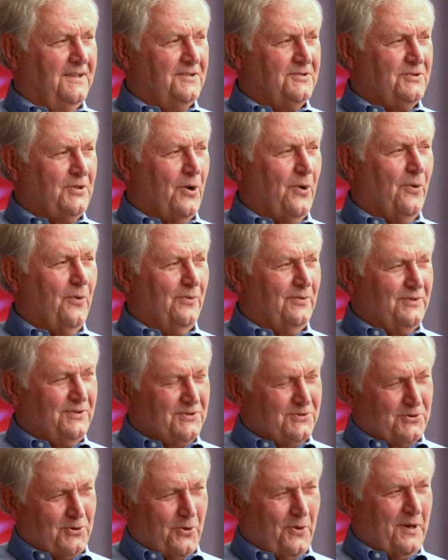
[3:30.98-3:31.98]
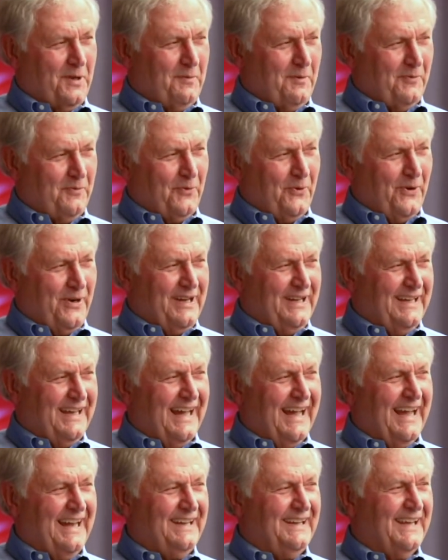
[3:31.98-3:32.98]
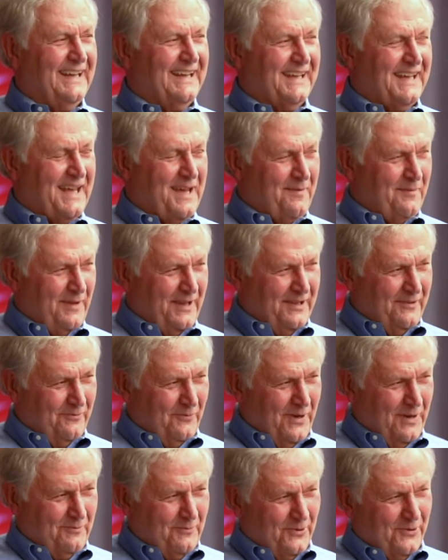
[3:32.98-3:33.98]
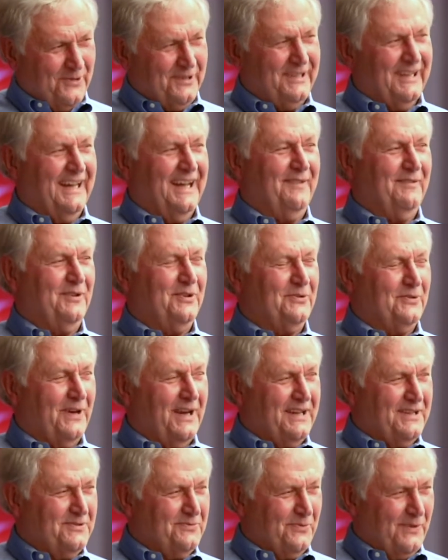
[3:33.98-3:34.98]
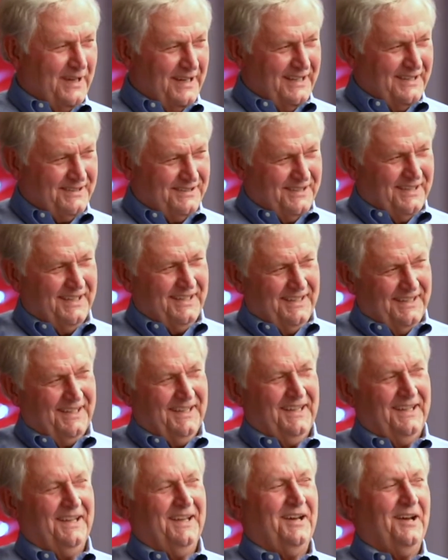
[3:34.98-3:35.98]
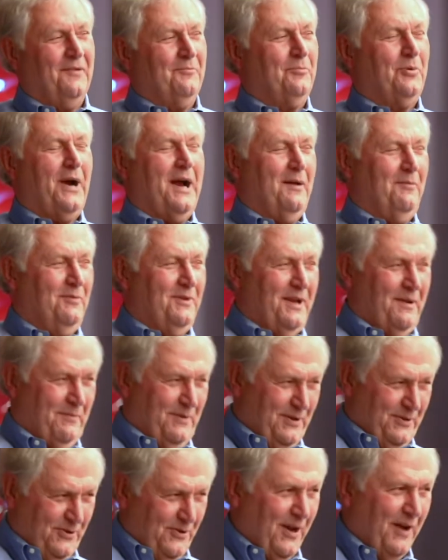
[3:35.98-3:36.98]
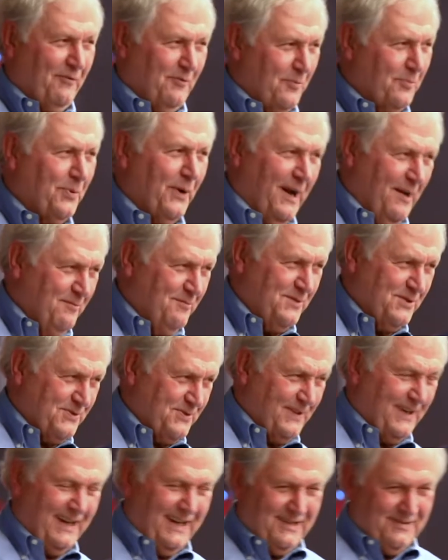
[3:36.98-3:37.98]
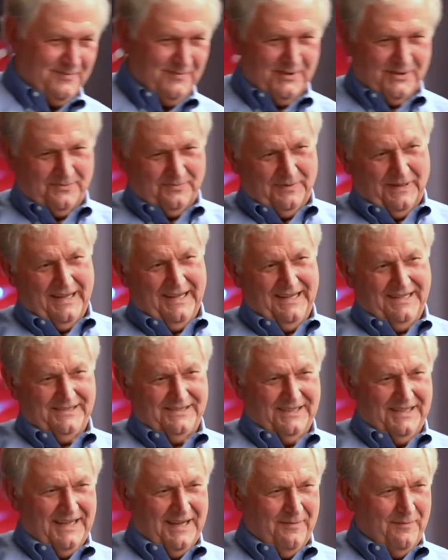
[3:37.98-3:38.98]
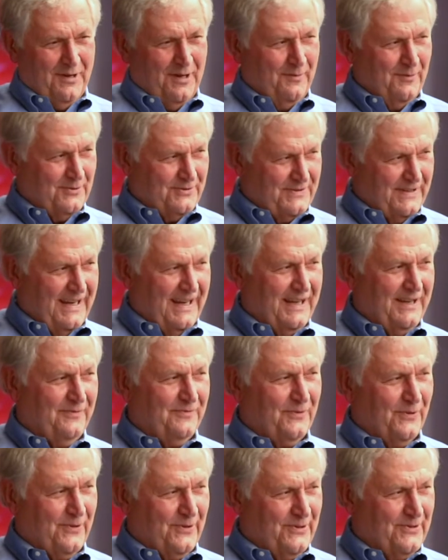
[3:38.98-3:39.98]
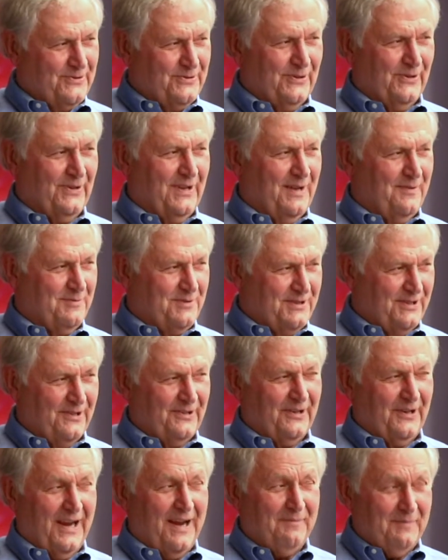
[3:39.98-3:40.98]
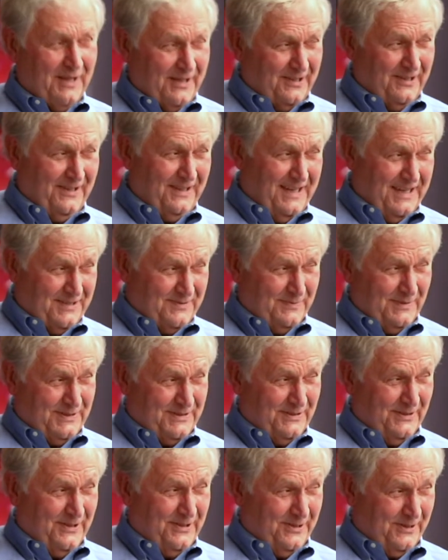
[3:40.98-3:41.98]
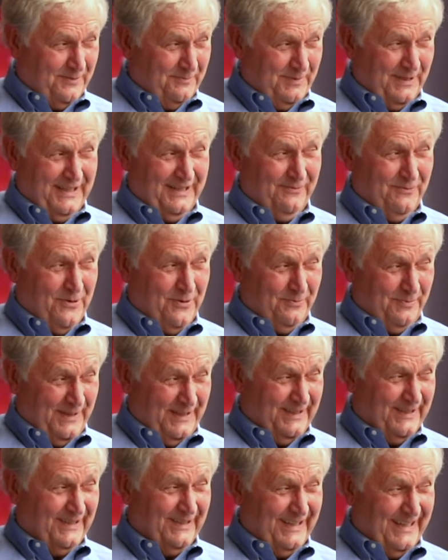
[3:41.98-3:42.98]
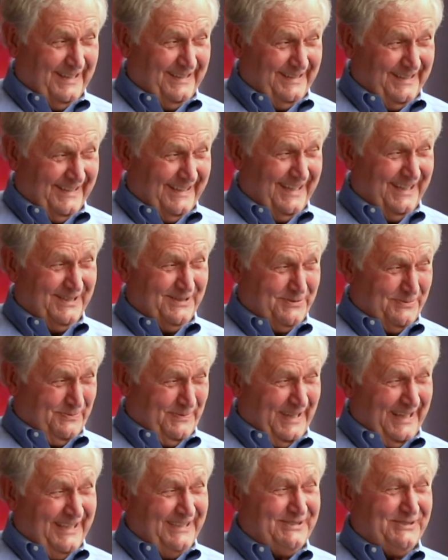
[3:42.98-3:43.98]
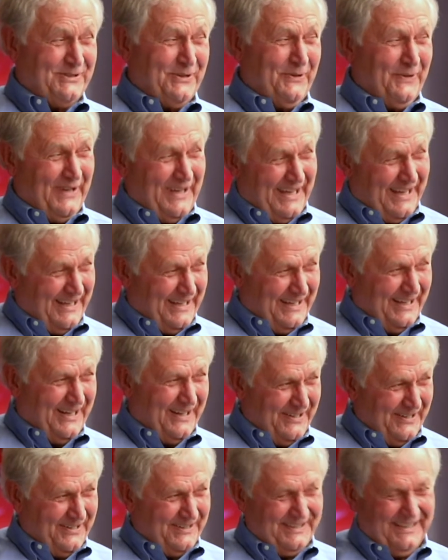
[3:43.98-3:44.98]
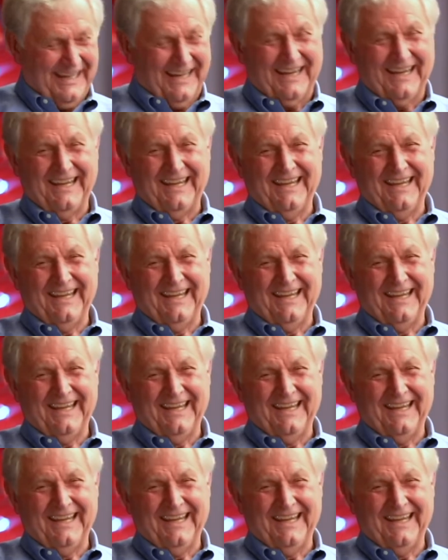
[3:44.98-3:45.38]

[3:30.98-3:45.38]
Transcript: So shortly before he died, they came in one more time to try to raise a problem. I mean, you have a problem, Mr. Hines. Mr. Hines said, I'm almost 94 years old. I'm still here. I'm not going to last much longer, but it won't be the lead that gets me. So he had a heart attack.